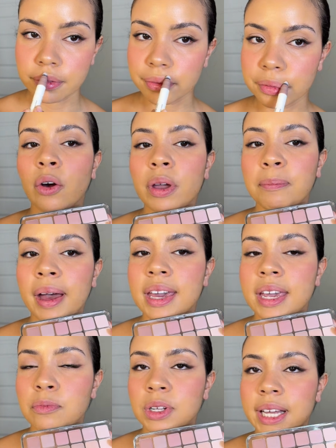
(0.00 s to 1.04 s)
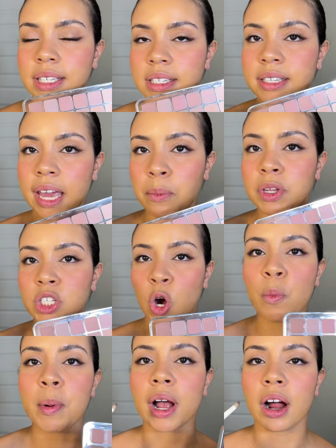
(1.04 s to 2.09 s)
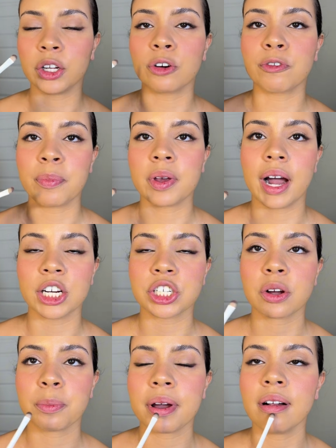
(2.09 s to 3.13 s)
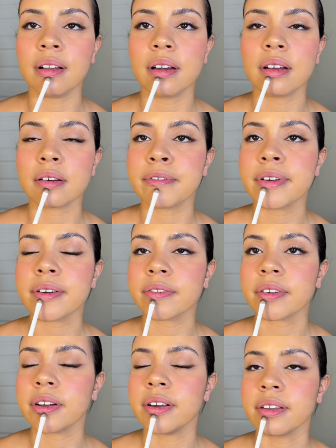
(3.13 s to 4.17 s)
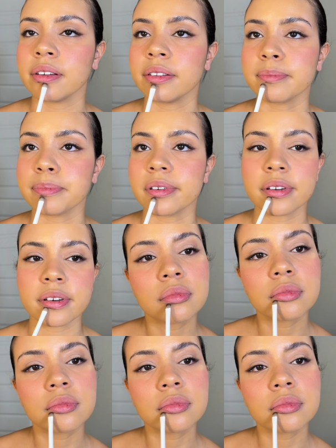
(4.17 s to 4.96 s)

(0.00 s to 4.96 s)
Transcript: Going back in with that same taupe color from the eyeshadow palette and redefining the lip line.